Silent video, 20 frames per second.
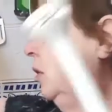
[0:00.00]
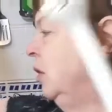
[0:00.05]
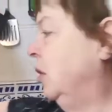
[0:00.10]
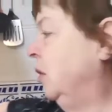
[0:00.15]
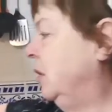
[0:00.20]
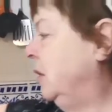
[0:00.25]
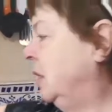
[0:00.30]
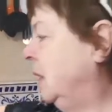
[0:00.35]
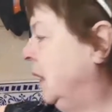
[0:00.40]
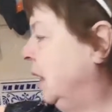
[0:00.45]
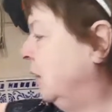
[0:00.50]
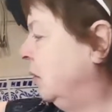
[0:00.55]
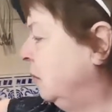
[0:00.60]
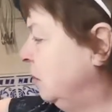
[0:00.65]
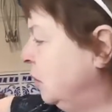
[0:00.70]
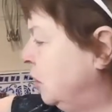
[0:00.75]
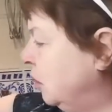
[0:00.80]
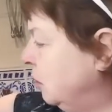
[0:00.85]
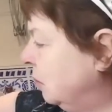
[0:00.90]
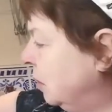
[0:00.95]
not good to
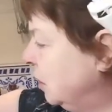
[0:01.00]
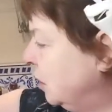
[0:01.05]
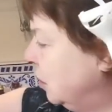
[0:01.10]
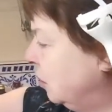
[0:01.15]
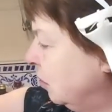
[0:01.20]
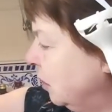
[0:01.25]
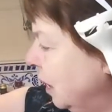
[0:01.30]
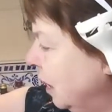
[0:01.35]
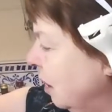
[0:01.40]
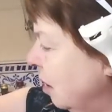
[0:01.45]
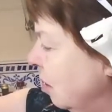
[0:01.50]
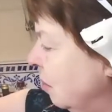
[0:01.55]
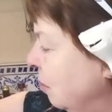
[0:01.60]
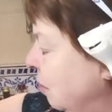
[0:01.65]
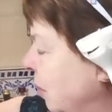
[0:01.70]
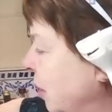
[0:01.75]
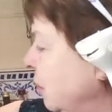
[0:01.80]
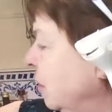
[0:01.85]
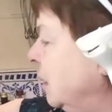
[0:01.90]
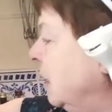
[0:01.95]
give them too much salt. They
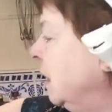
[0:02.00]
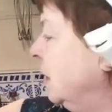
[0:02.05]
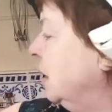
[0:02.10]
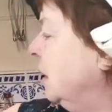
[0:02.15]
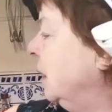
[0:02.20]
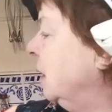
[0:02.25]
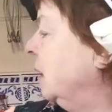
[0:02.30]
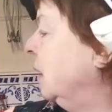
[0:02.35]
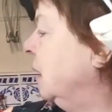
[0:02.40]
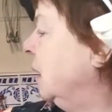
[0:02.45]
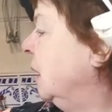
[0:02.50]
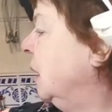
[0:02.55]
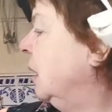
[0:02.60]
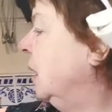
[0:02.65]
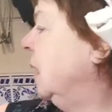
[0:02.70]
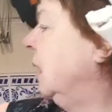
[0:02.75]
can't process it.